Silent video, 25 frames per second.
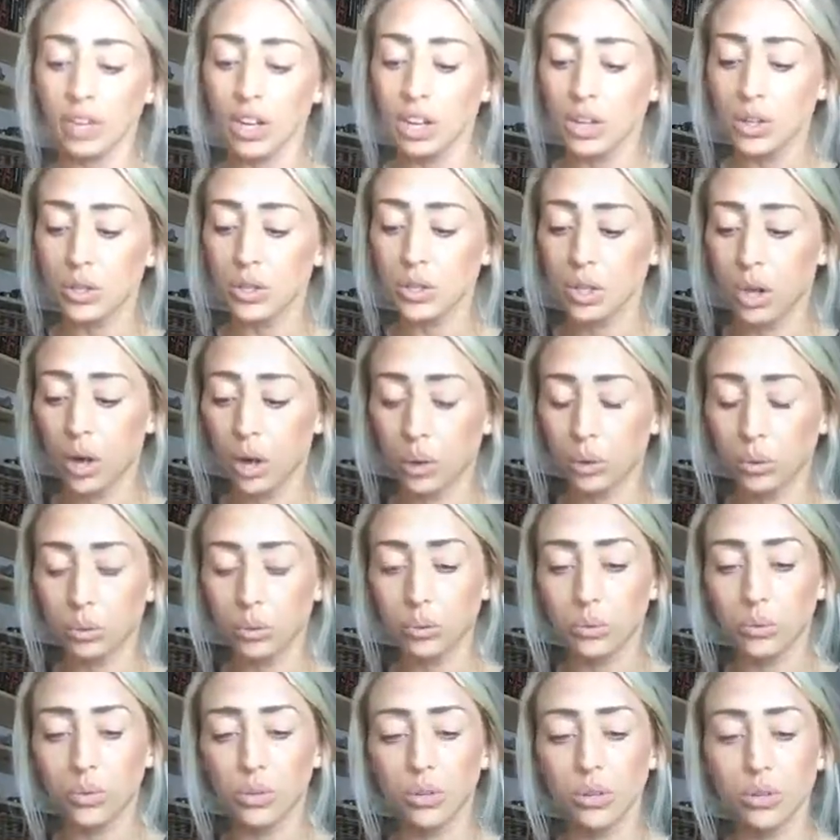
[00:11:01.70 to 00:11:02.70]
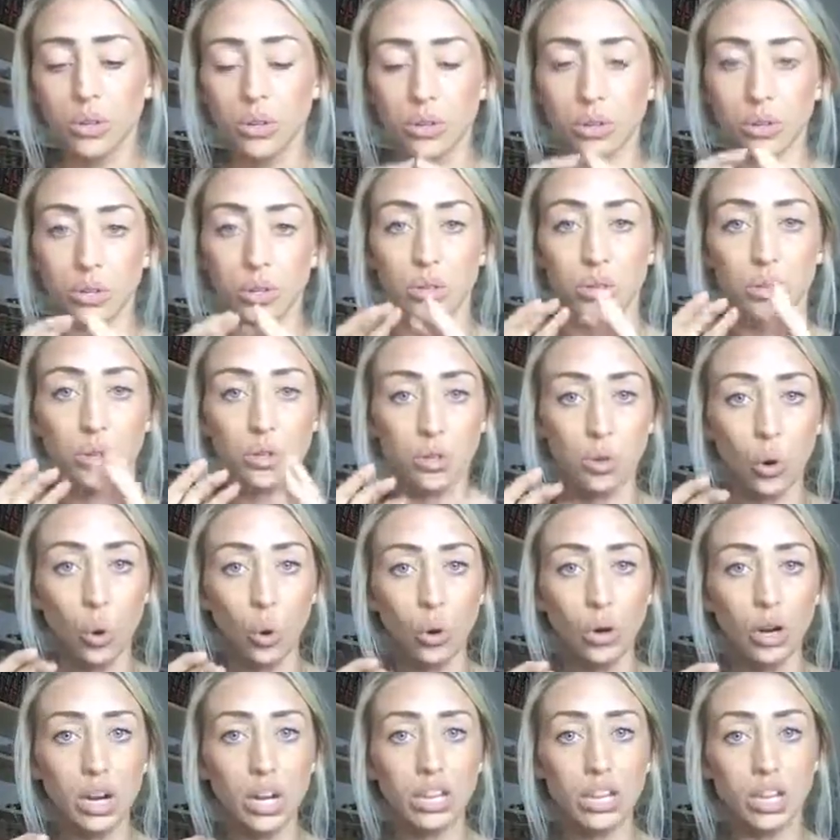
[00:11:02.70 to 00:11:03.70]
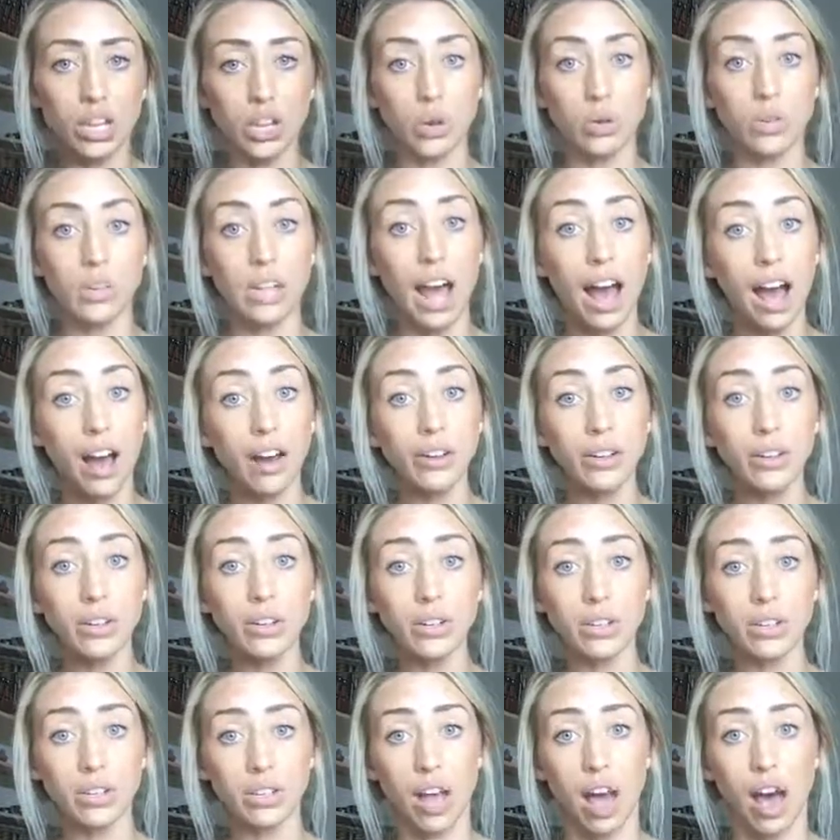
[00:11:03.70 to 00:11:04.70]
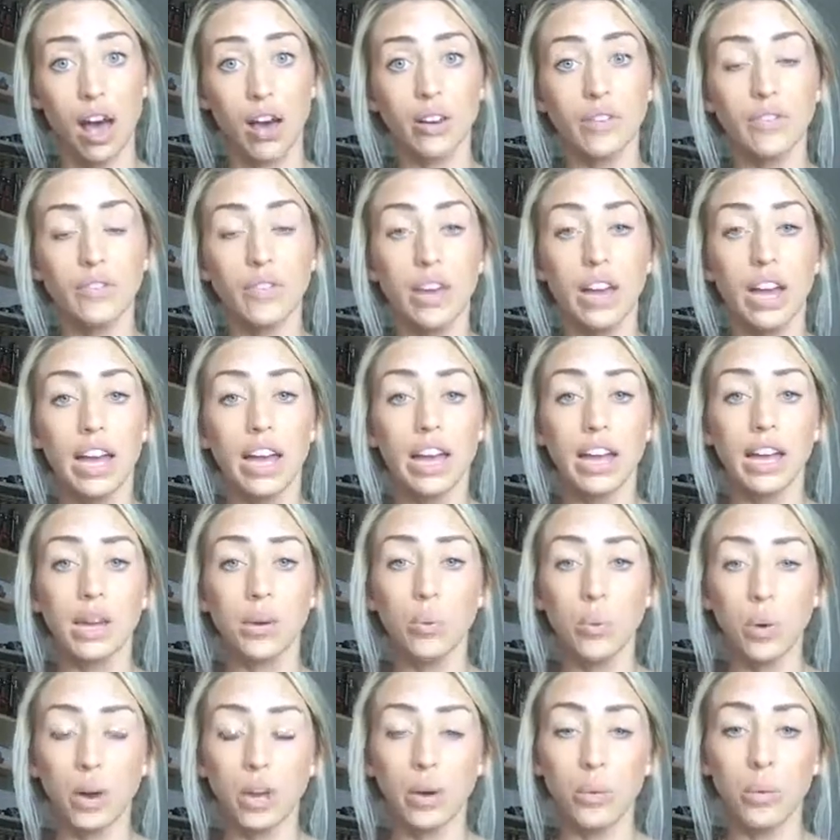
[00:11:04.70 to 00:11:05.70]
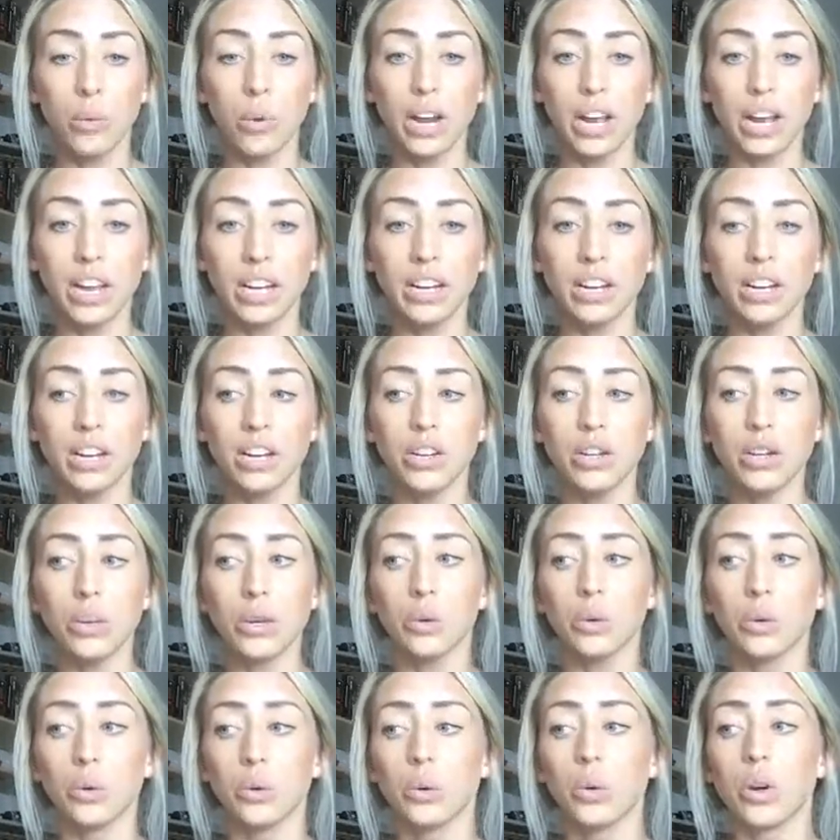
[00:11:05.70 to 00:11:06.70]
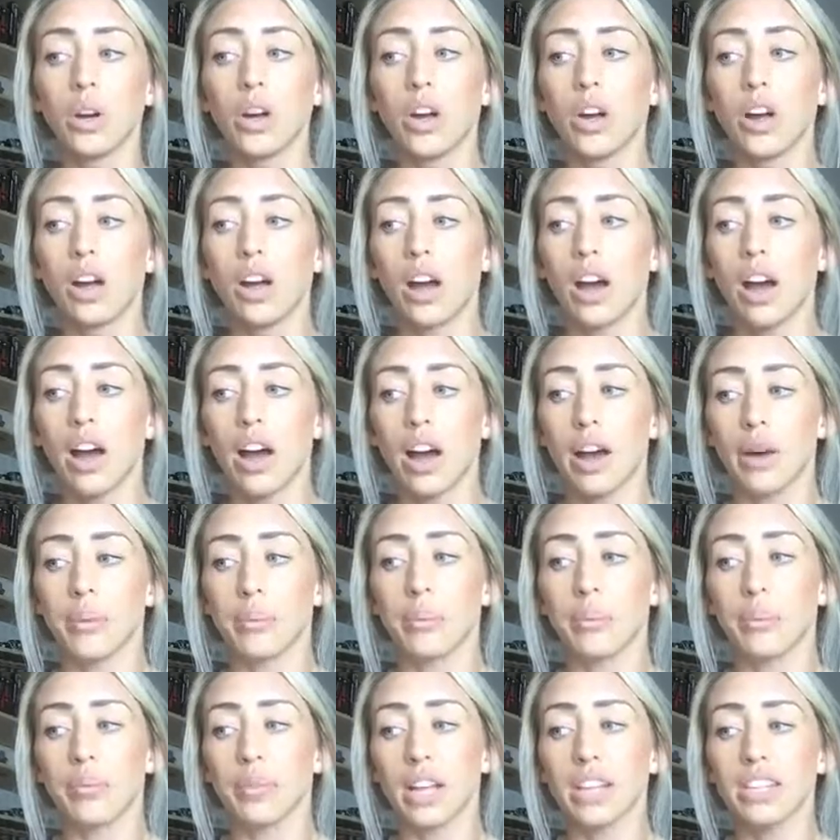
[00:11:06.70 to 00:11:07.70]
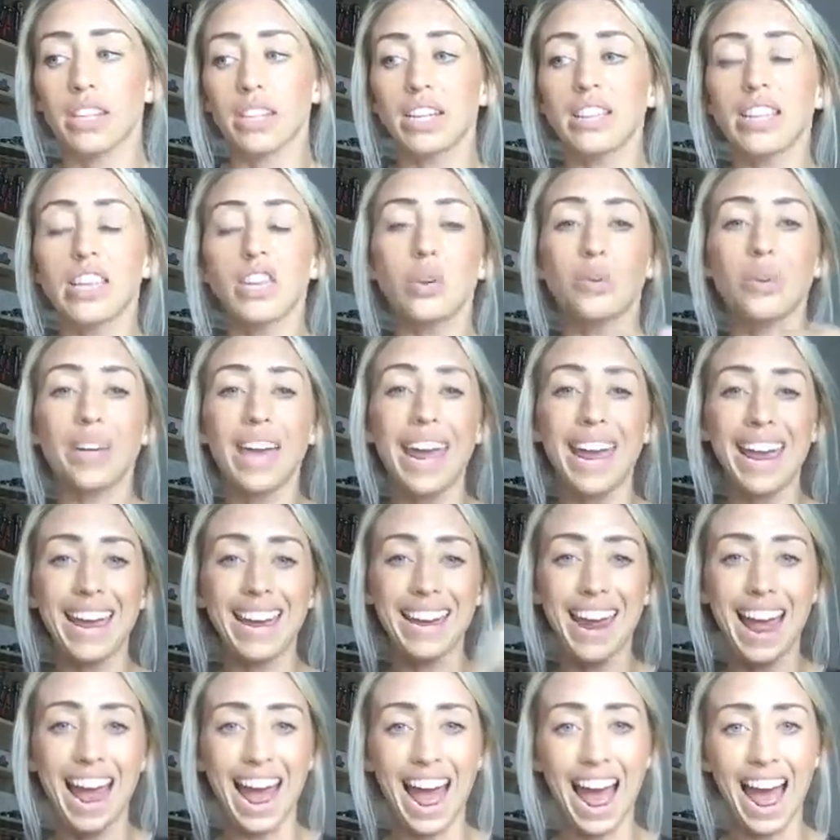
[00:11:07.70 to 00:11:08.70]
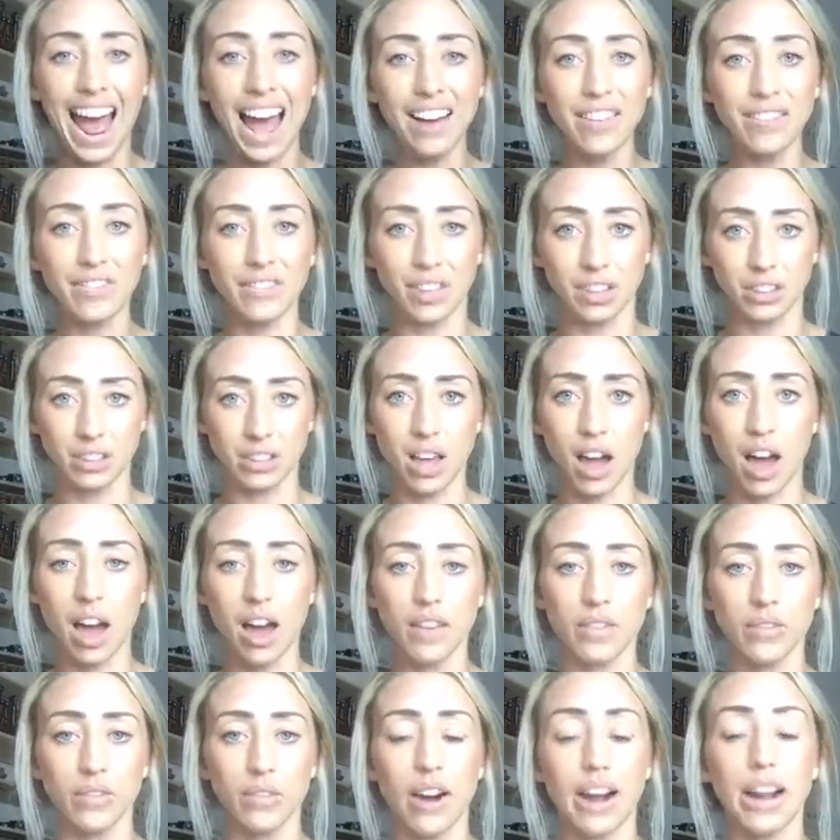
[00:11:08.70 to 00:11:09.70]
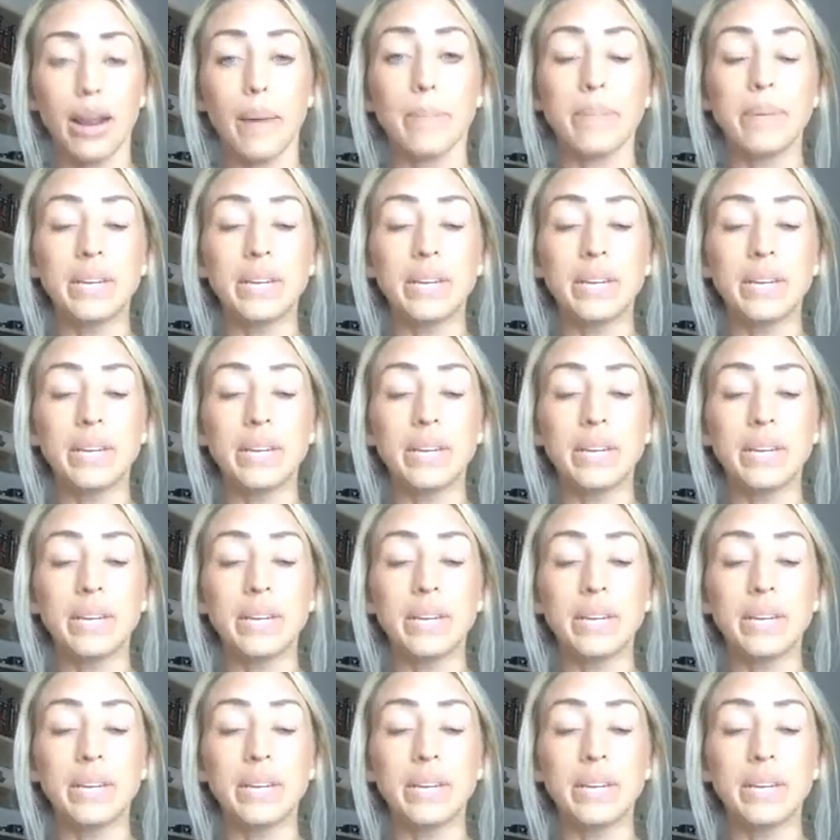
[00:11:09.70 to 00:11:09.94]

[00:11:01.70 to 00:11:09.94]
So there's a story that you tell yourself when you, it's like that you can't have the love, right?